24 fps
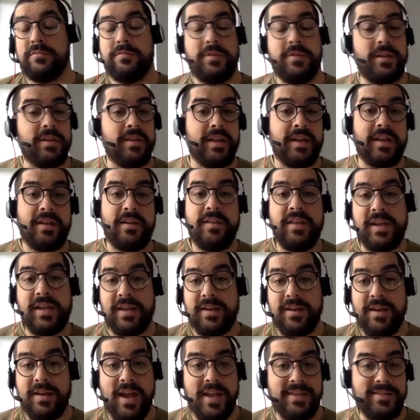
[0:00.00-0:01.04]

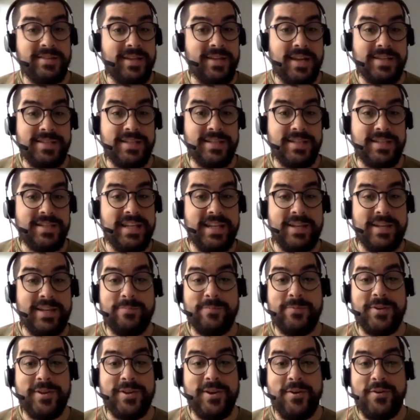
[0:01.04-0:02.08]
as a
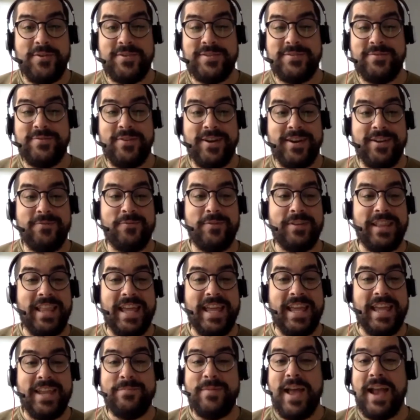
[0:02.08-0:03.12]
team. It's a very
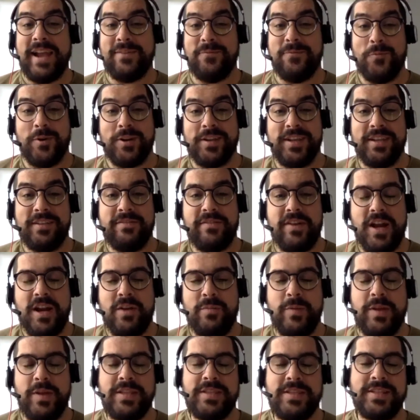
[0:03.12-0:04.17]
laid back working
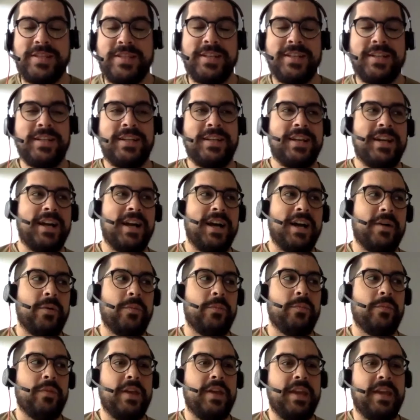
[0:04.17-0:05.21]
environment,
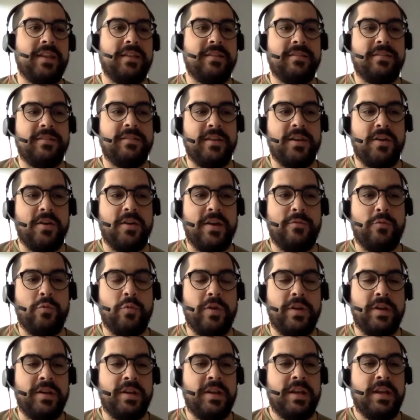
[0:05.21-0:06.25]
and
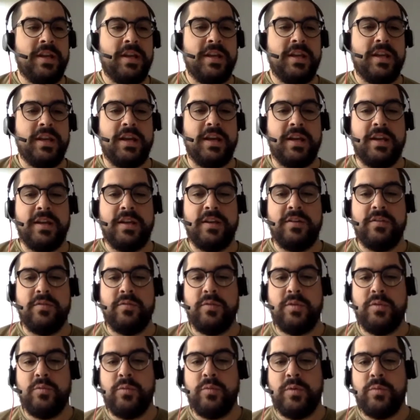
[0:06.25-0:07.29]
everyone.
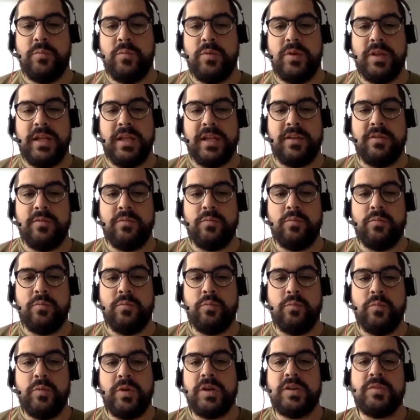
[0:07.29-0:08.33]

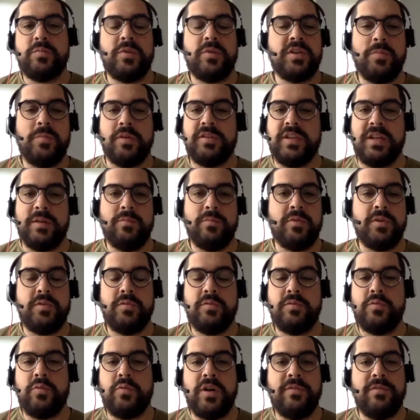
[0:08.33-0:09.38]
We're a small team. We're
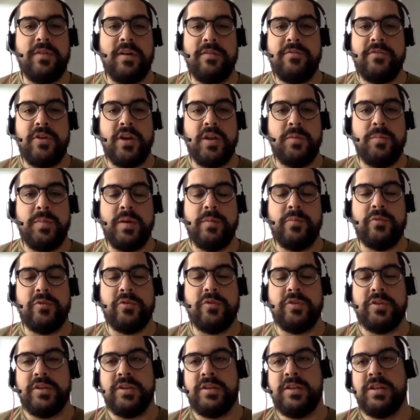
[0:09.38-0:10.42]
25, 30
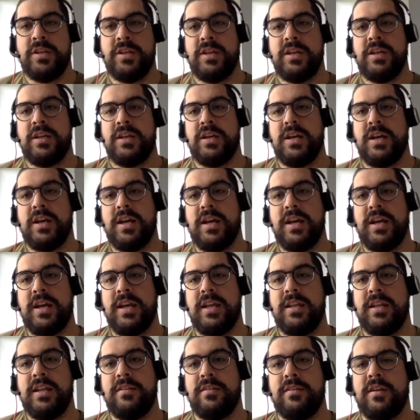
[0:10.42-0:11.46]
people,
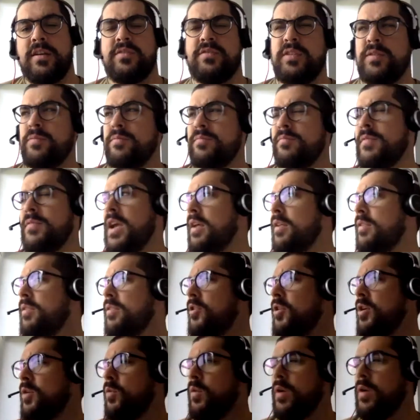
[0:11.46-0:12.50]
and actually
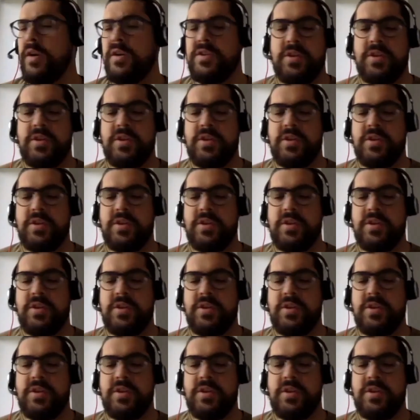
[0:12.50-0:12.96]
31 or so.